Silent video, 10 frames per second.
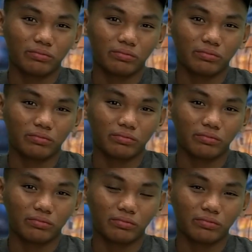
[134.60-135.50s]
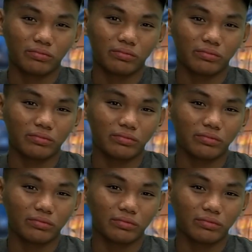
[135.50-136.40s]

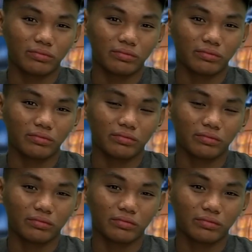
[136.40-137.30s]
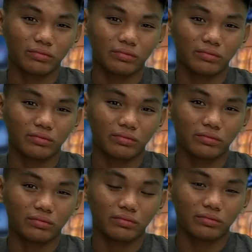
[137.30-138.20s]

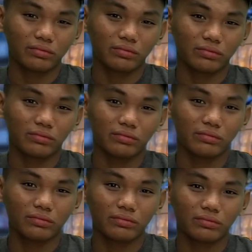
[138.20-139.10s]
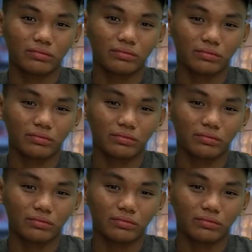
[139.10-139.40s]
The person shown says nothing.